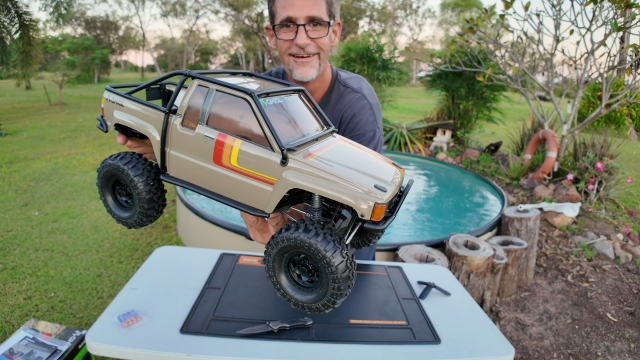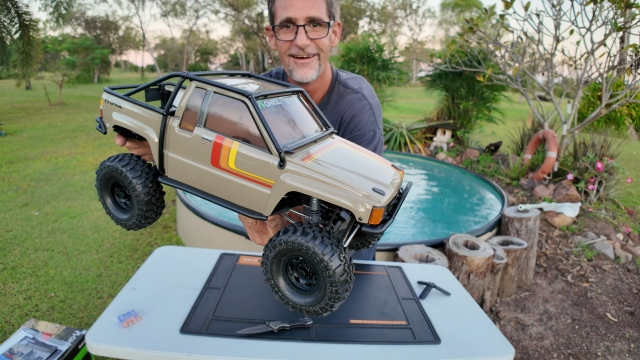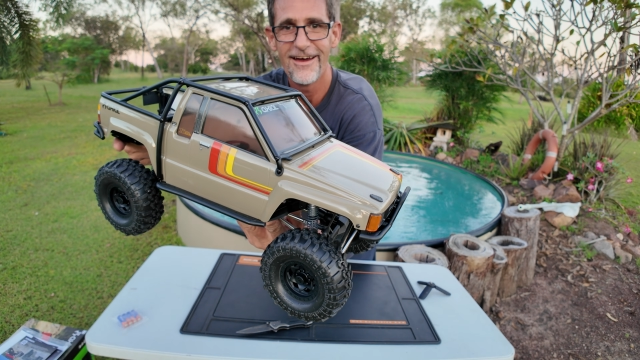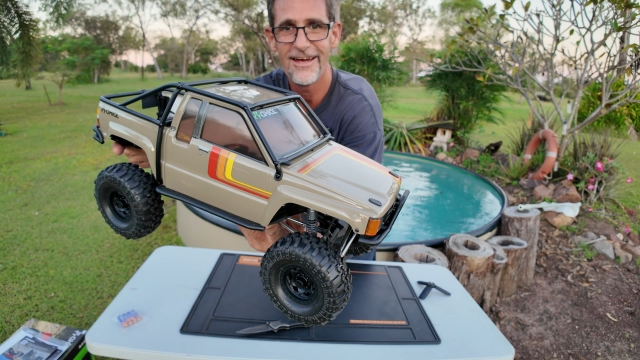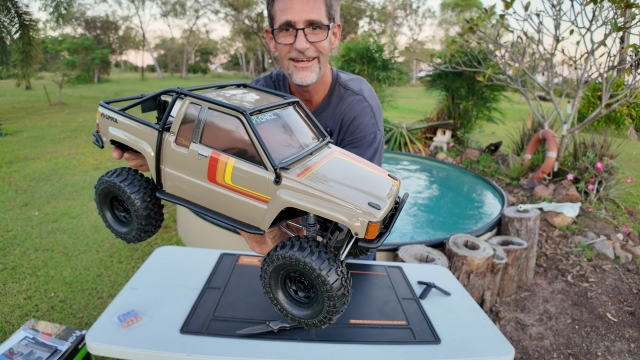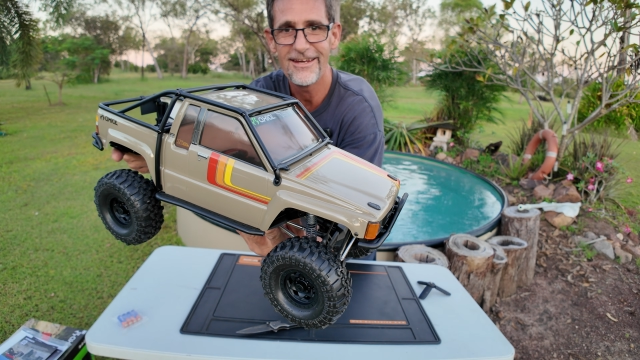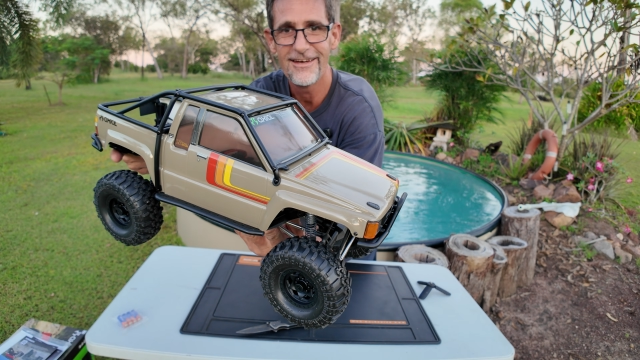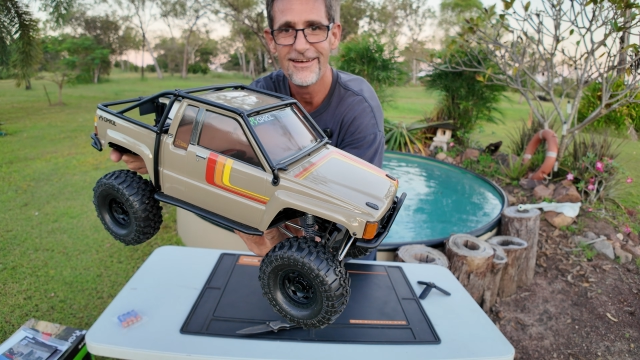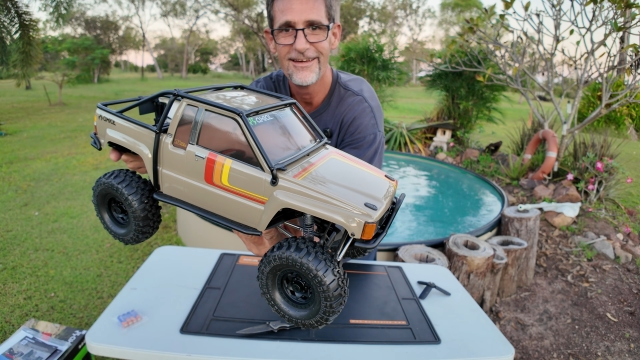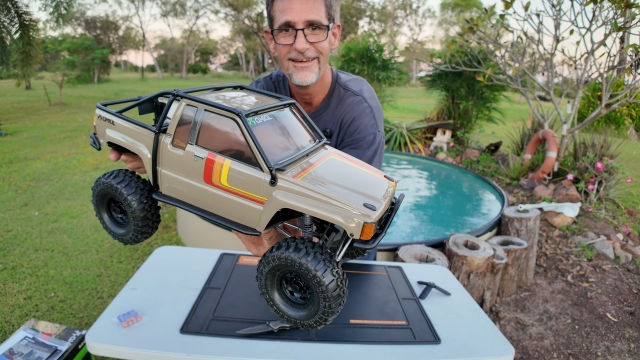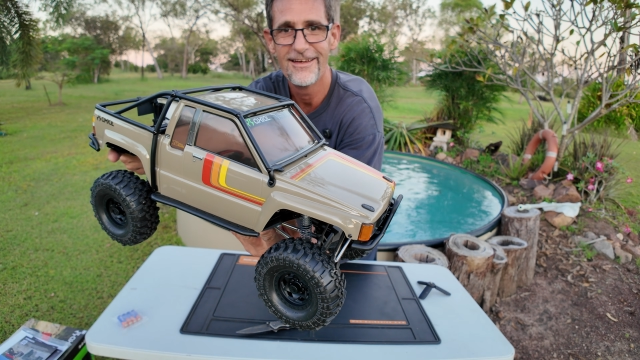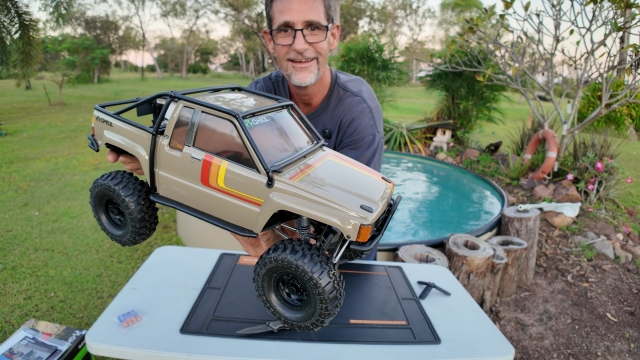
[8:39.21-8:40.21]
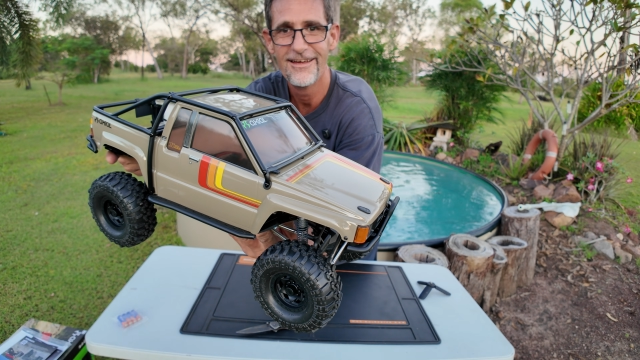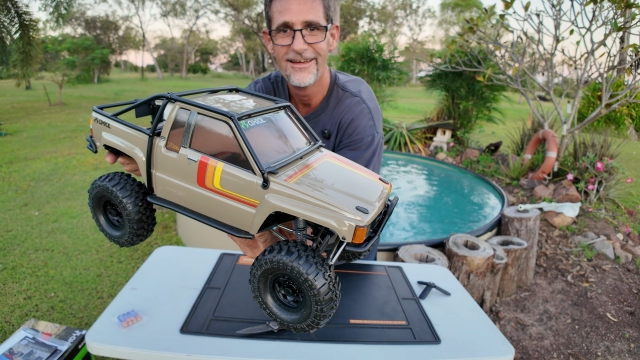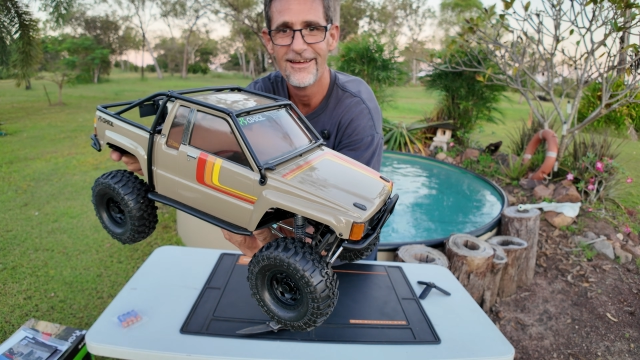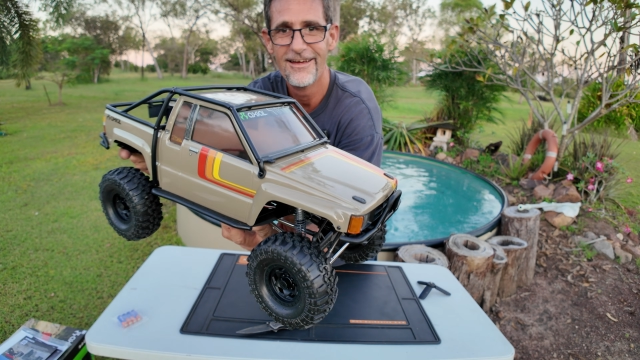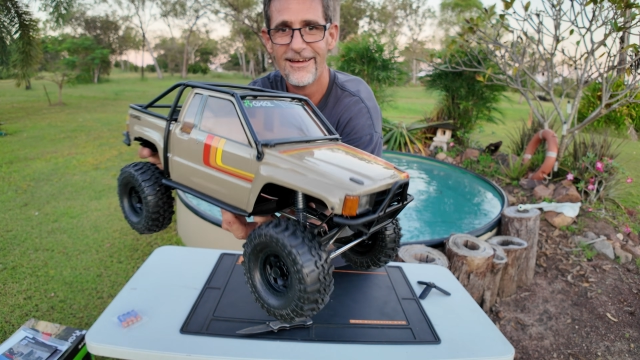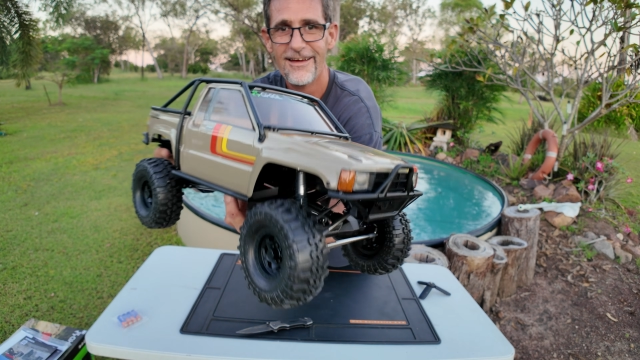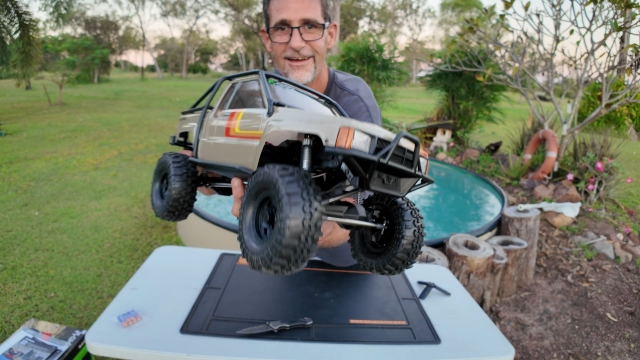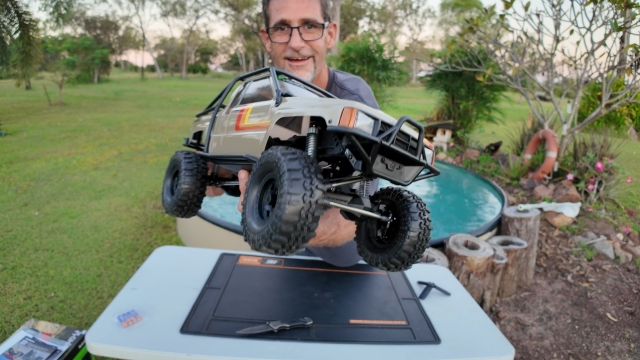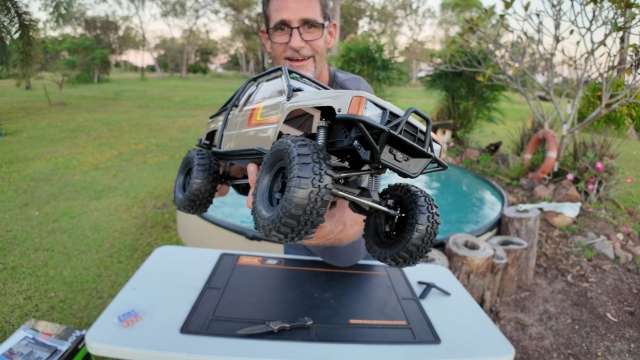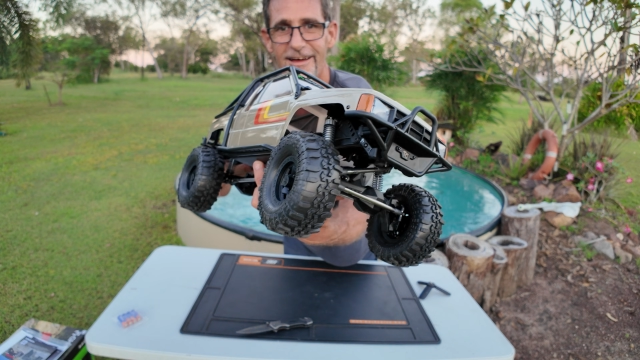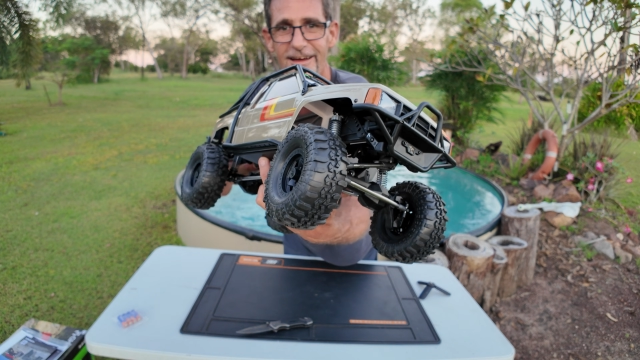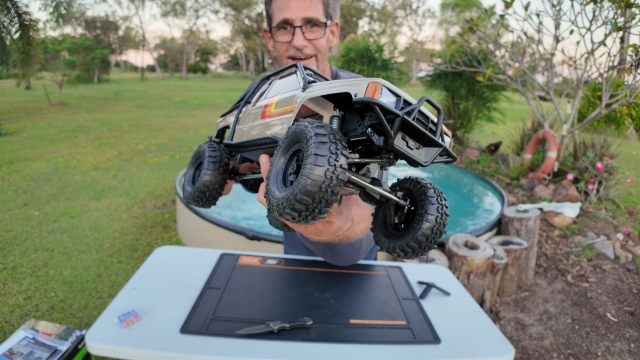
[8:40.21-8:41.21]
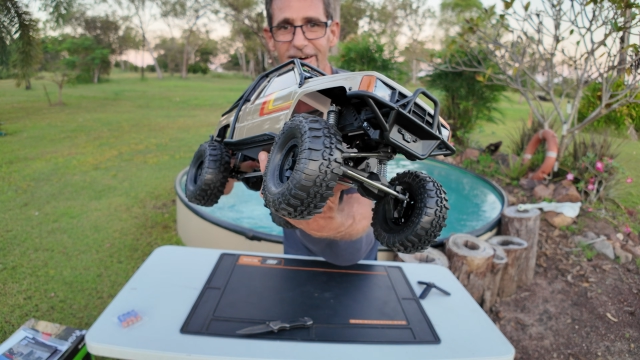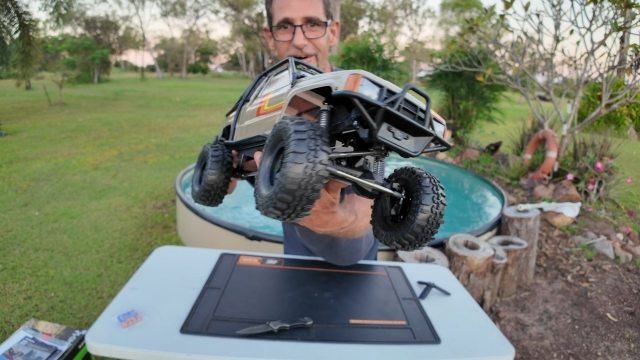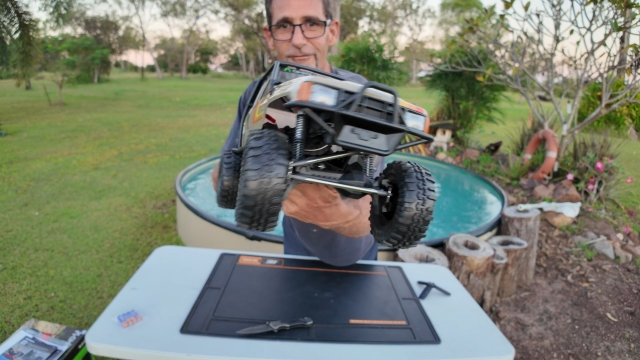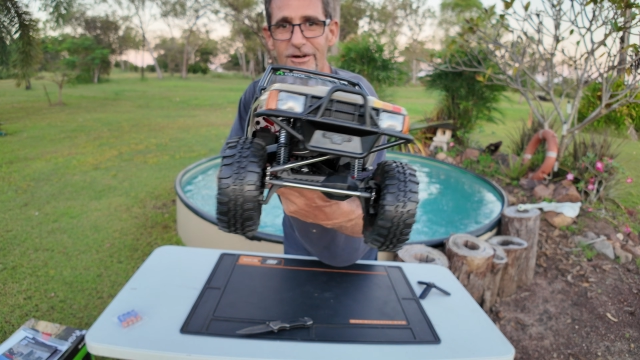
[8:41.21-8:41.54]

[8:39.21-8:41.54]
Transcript: Hey? Oh